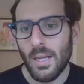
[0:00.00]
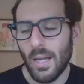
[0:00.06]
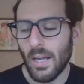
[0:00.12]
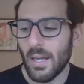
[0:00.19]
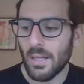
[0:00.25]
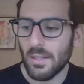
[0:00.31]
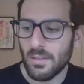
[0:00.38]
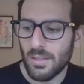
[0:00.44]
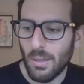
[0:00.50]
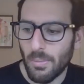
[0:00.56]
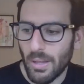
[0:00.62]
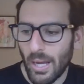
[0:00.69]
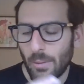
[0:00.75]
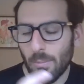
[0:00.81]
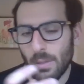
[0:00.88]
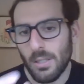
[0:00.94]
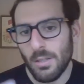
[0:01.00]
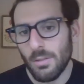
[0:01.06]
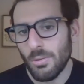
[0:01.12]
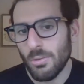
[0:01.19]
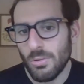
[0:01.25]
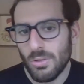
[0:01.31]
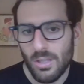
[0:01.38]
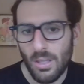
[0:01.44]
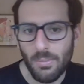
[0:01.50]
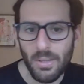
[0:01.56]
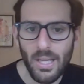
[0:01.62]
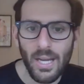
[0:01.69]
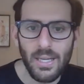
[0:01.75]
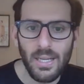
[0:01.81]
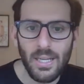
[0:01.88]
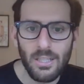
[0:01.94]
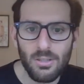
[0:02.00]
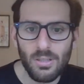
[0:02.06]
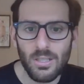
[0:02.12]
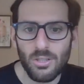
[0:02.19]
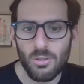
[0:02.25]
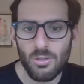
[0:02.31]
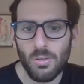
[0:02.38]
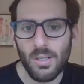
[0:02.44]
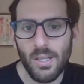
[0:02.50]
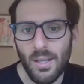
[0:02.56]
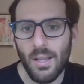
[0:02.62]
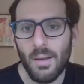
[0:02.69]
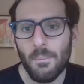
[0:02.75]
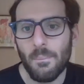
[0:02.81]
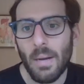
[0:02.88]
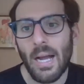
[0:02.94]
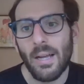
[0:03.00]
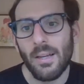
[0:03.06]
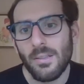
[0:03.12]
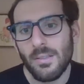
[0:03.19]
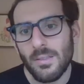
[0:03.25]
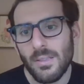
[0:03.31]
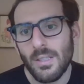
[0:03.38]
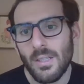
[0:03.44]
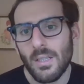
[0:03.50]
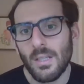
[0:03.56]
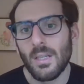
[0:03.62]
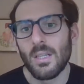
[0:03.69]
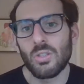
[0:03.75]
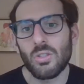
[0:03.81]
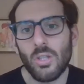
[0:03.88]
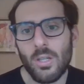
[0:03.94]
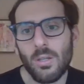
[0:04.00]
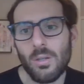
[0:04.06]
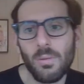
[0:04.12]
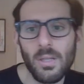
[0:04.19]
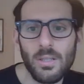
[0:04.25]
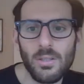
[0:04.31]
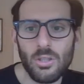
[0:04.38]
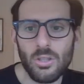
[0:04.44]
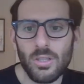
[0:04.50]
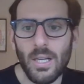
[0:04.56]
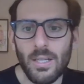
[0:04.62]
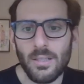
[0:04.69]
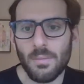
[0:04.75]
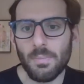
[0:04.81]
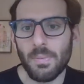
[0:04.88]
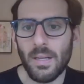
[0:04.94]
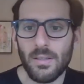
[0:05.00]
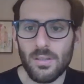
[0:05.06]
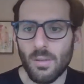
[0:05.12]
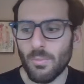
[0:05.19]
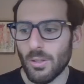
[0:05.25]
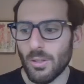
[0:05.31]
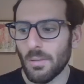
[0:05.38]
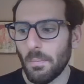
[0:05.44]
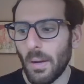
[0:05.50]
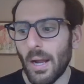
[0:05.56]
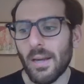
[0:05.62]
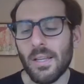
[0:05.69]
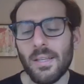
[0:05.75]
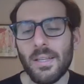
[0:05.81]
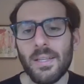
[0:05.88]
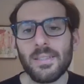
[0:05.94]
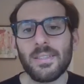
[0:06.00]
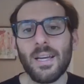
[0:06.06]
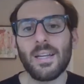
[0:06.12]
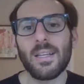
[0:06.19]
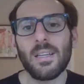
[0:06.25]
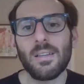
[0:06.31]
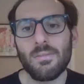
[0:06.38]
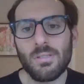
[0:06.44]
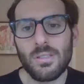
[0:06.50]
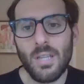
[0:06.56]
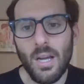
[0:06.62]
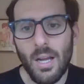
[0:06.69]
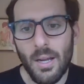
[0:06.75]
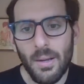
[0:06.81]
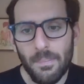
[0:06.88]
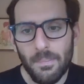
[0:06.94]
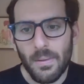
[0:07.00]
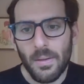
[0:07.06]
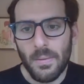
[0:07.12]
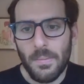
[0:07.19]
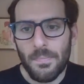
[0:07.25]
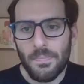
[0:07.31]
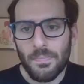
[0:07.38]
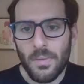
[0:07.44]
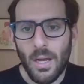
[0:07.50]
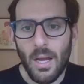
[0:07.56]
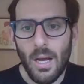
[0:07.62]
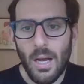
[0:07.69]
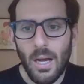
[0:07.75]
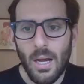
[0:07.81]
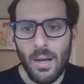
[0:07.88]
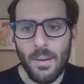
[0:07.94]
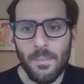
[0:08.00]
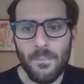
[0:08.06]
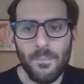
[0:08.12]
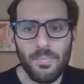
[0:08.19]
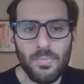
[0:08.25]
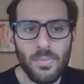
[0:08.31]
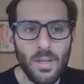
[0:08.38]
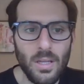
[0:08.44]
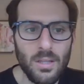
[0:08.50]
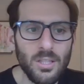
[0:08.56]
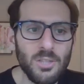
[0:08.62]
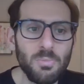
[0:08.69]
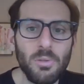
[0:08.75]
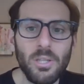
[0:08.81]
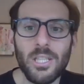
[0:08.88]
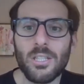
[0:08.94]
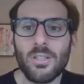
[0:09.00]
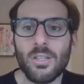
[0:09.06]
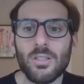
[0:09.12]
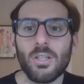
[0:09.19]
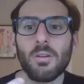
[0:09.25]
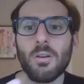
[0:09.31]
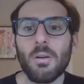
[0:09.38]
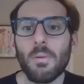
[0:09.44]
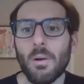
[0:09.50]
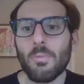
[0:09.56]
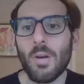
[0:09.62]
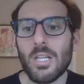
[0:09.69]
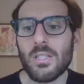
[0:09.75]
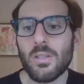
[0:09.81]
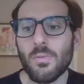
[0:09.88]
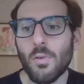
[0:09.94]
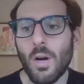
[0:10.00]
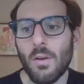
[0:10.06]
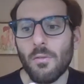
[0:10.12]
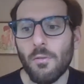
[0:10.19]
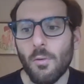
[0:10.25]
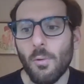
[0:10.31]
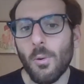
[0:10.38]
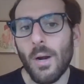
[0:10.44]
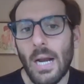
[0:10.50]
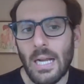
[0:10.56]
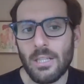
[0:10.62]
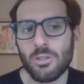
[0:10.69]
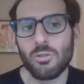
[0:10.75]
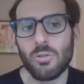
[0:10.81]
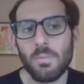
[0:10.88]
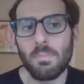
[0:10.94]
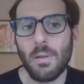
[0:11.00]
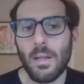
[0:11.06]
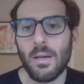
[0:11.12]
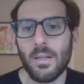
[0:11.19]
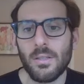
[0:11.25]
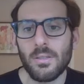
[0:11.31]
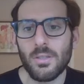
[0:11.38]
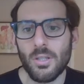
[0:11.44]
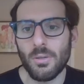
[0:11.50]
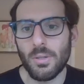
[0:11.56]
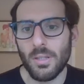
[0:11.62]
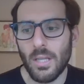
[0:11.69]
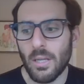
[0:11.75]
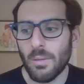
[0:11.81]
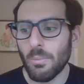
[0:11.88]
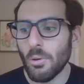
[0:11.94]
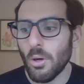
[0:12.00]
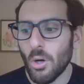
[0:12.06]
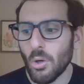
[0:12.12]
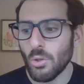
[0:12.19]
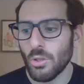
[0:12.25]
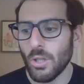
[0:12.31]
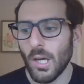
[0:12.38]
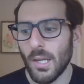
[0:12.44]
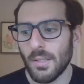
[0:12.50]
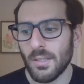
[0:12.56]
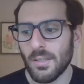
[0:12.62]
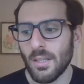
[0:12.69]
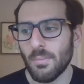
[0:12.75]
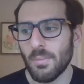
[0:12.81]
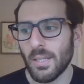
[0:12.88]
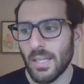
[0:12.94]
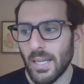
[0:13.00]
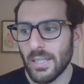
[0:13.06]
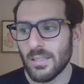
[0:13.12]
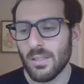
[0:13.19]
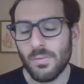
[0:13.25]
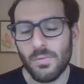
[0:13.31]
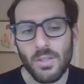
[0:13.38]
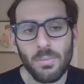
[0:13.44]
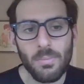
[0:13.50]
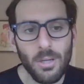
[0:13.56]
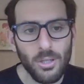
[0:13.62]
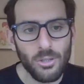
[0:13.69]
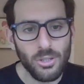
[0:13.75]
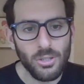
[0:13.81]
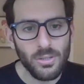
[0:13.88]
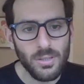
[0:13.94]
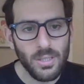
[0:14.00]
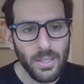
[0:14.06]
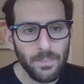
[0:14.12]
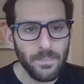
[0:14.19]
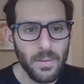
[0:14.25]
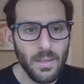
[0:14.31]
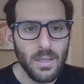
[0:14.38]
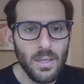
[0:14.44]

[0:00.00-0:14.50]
and some of that we use, some of that gets excreted in bile. So it just kind of depends on what the body needs at a given time. Um, the spleen is also a, a reservoir for extra blood, so it, it will hold on to some in case of an emergency.